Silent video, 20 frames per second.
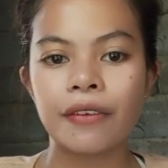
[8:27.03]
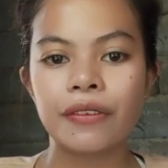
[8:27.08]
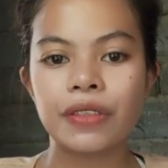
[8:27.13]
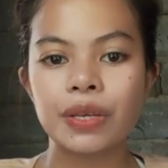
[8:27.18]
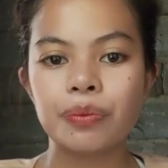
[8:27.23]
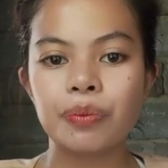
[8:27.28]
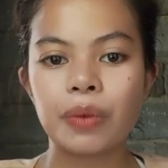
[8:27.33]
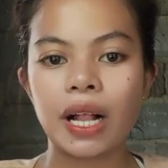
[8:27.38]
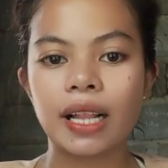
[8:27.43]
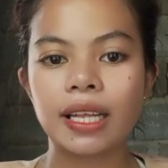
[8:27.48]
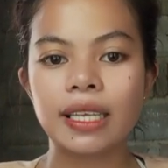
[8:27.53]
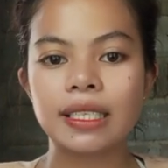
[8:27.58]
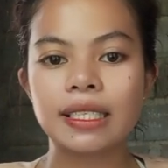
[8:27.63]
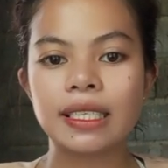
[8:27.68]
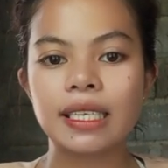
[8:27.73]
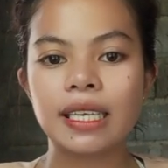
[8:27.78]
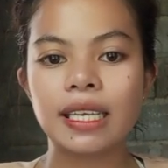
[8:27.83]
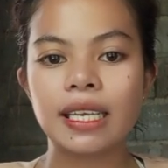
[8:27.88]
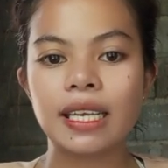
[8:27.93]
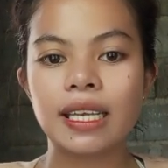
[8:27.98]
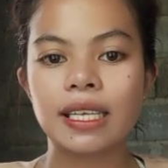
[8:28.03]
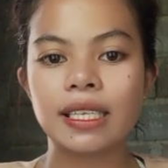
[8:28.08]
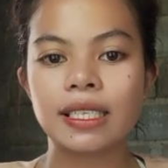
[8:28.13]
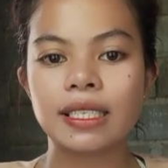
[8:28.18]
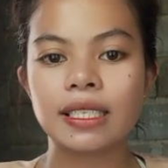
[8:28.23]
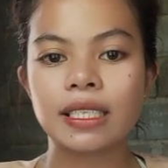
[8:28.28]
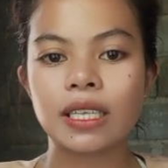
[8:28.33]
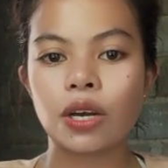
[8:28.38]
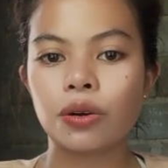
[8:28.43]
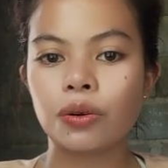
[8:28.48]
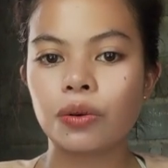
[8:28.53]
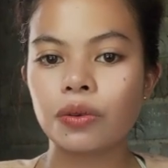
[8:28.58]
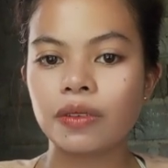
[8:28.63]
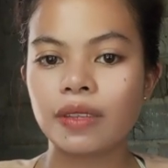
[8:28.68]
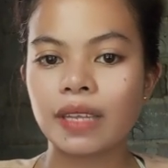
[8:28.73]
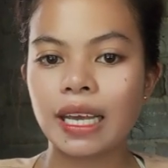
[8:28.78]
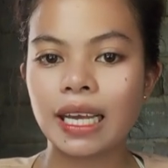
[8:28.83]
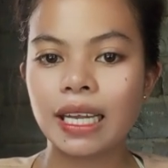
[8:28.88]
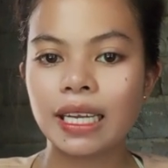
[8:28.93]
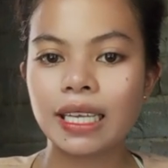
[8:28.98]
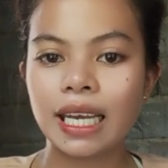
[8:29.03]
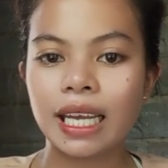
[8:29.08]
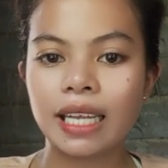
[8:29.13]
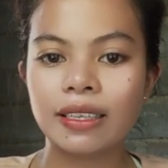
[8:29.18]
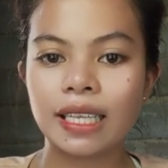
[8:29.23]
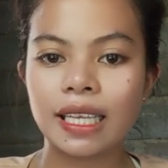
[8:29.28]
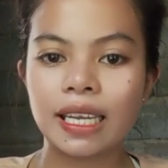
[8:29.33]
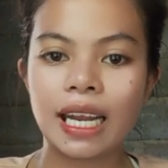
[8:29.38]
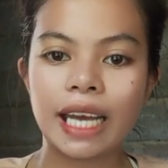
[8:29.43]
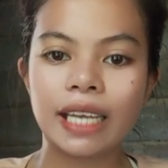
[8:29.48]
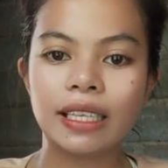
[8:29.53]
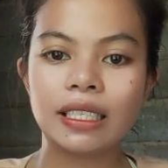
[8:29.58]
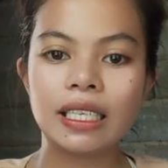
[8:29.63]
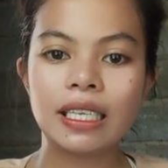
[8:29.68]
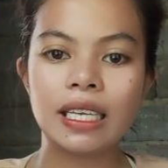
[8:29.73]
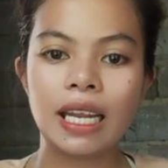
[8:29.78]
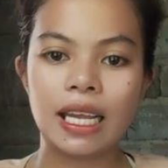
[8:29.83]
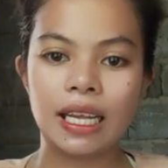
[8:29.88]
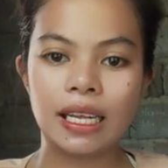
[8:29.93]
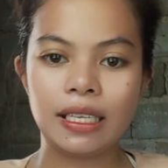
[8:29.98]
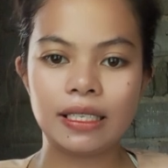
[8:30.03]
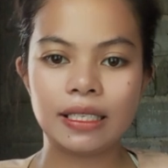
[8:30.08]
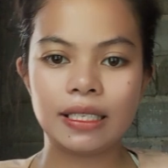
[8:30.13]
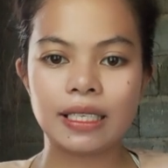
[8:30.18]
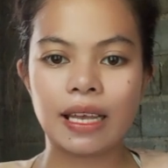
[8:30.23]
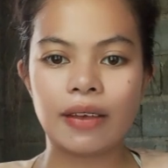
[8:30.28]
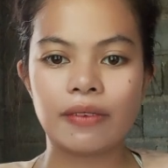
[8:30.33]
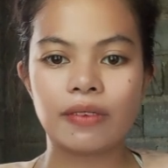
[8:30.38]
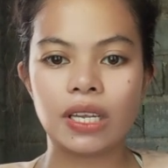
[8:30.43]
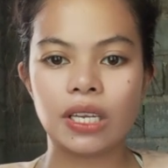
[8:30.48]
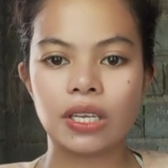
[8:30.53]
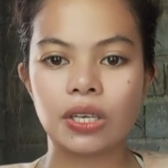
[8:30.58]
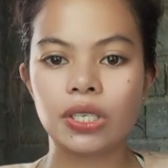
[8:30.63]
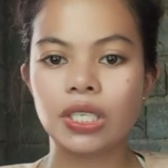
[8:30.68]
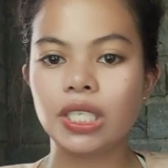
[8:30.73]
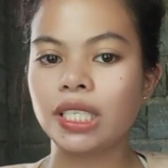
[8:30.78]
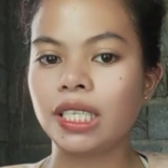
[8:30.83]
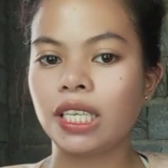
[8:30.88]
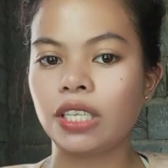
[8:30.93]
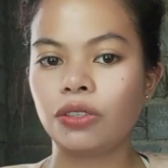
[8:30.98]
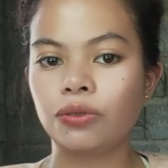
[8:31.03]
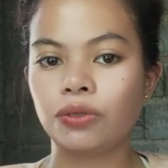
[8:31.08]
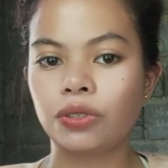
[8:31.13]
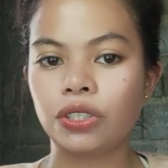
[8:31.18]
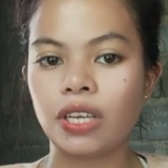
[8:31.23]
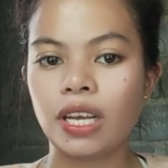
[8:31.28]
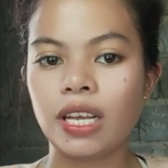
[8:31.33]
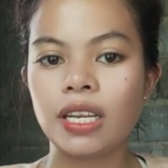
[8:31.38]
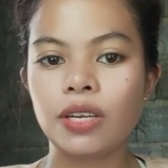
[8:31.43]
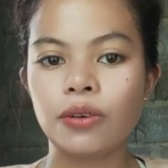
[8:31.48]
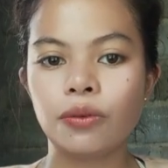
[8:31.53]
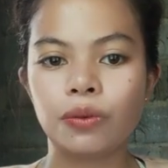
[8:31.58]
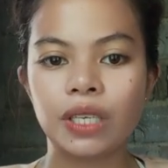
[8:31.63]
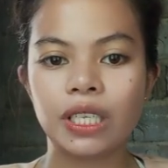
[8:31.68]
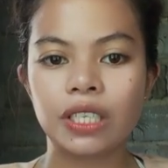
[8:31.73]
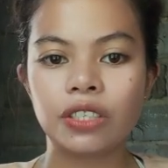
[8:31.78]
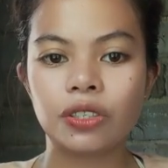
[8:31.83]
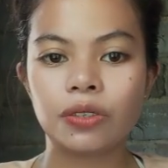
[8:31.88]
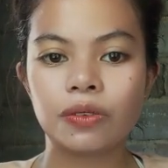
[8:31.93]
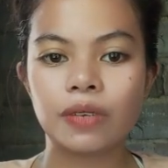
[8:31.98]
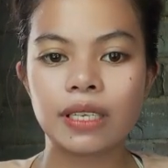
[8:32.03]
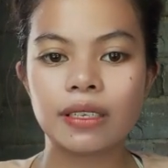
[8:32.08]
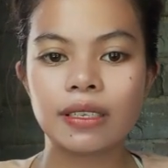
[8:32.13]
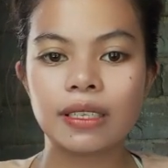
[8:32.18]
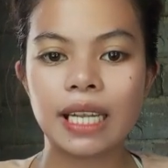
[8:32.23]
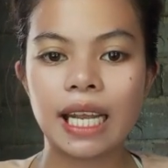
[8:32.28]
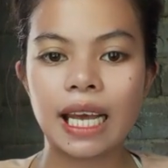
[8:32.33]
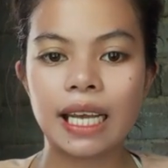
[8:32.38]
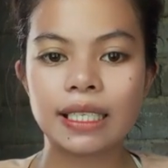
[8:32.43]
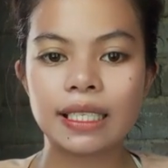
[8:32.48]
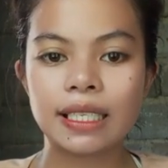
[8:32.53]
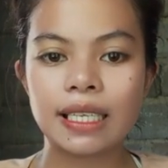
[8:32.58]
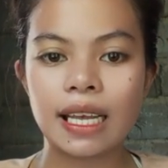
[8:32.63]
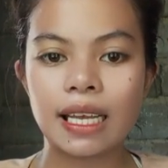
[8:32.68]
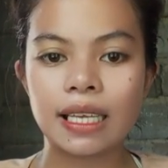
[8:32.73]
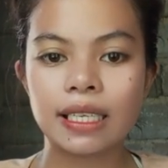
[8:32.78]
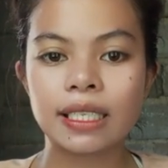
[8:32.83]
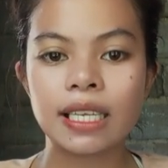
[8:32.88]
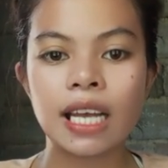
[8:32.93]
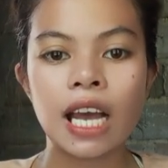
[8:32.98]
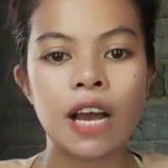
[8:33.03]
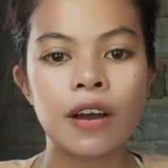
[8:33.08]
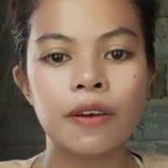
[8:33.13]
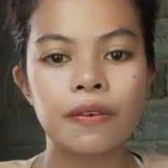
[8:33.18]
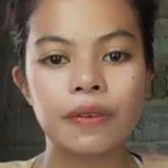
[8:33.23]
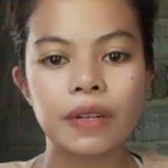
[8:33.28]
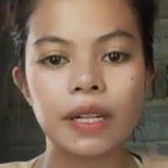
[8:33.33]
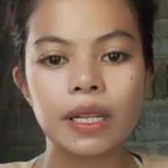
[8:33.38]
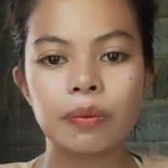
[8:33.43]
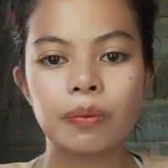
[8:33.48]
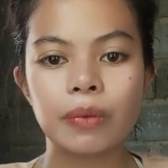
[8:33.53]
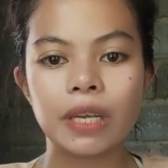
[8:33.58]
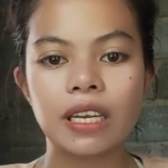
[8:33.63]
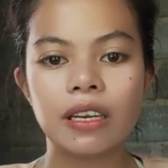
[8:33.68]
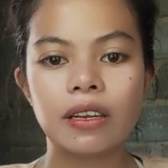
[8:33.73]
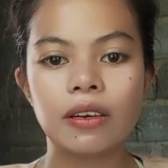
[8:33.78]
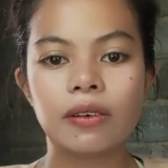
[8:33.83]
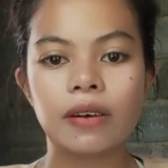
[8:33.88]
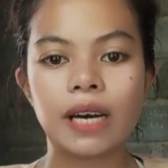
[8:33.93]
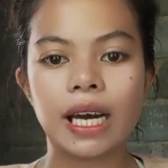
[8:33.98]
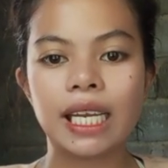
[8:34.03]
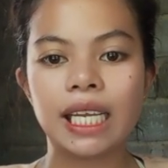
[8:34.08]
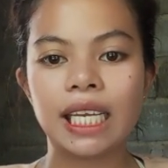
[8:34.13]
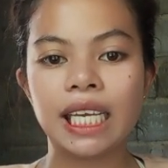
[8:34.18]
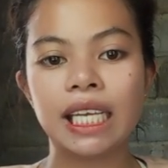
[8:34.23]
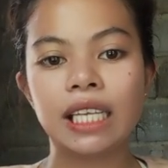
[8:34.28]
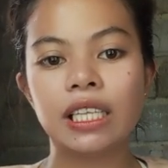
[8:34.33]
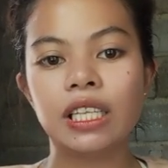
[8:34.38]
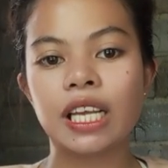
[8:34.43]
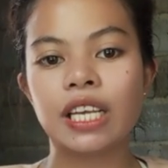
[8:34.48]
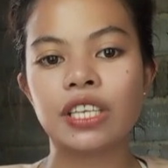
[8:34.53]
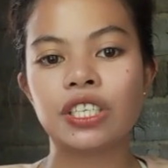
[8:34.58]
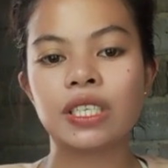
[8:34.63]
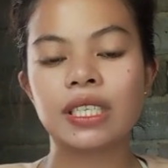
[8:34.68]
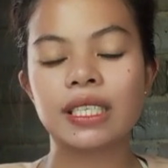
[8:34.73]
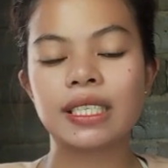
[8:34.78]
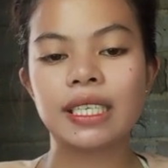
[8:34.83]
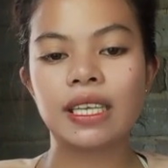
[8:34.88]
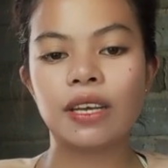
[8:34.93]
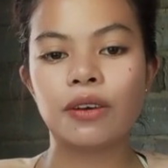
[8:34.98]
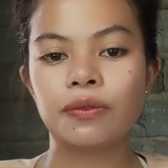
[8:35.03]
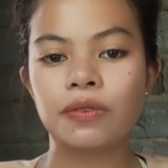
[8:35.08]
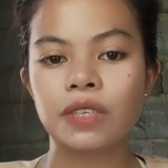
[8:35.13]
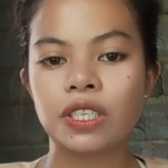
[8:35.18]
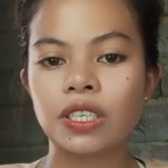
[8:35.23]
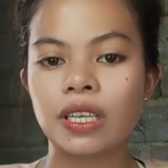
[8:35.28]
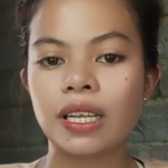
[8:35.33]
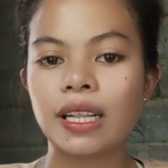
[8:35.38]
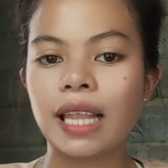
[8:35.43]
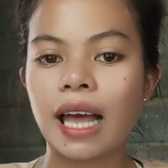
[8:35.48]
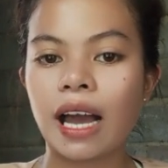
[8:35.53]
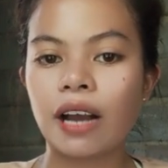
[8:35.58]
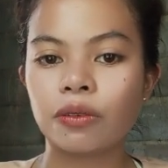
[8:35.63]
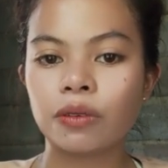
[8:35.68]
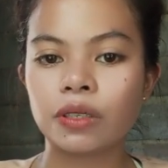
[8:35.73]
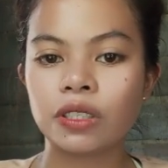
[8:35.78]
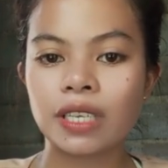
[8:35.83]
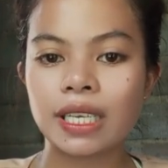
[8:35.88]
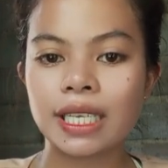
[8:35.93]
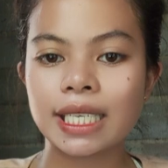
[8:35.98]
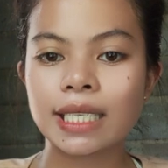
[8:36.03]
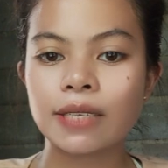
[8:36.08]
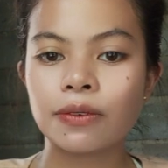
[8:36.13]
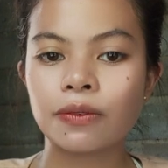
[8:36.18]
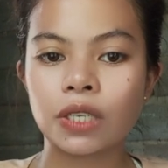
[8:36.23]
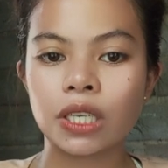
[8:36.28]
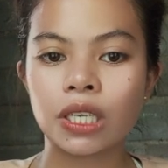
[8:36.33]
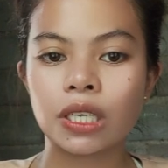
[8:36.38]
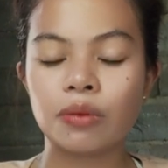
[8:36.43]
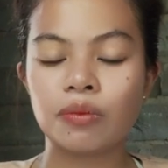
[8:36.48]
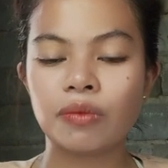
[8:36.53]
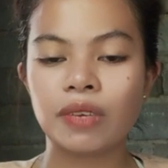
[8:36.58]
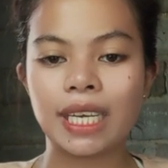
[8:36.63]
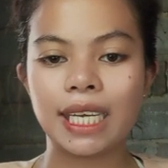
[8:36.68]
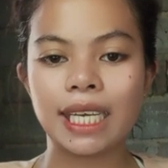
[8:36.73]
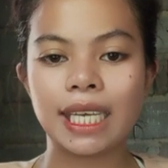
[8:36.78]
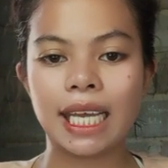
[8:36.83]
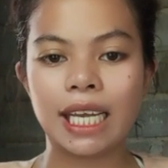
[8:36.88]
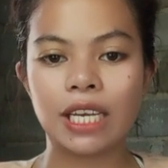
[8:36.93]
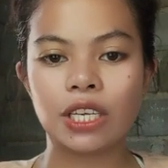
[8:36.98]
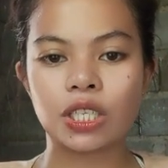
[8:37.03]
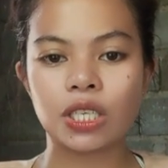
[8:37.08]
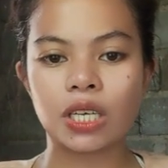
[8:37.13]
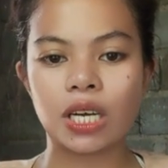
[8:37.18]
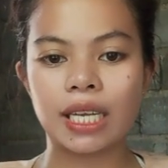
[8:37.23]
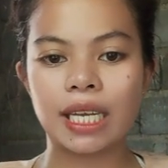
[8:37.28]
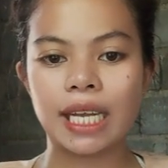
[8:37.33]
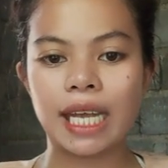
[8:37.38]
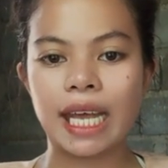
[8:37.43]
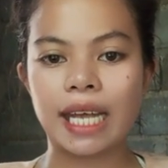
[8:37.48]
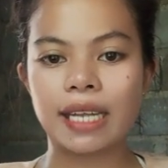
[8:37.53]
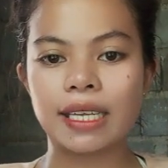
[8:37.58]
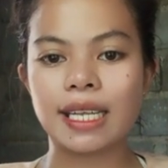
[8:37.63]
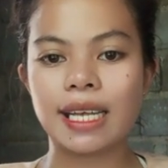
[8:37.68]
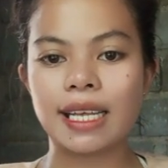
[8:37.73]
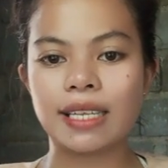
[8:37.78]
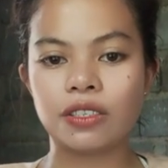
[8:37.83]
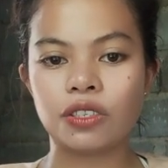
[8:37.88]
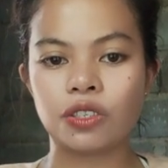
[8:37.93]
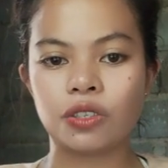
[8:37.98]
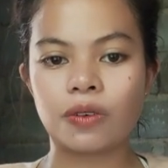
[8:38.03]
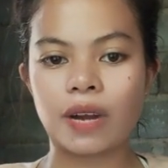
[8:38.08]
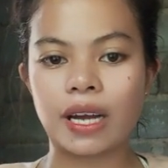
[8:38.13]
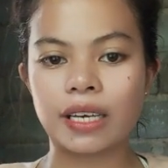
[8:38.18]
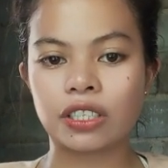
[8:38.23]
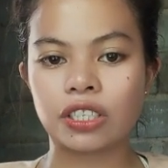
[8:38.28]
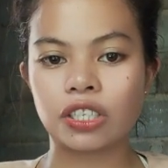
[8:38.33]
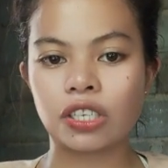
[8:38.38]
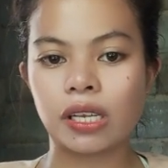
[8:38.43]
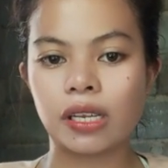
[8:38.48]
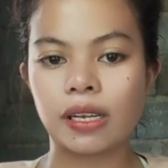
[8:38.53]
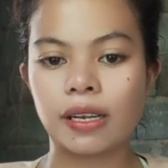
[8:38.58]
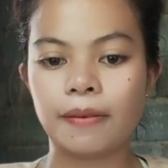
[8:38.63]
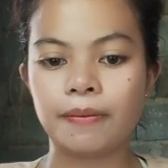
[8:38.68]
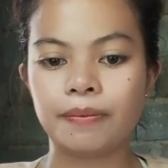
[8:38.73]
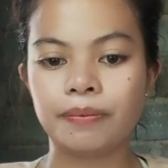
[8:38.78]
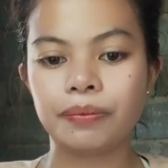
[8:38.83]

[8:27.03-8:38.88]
The policy is rooted in the 1987 Constitution, which recognizes Filipino and English as the official languages for communication and instruction.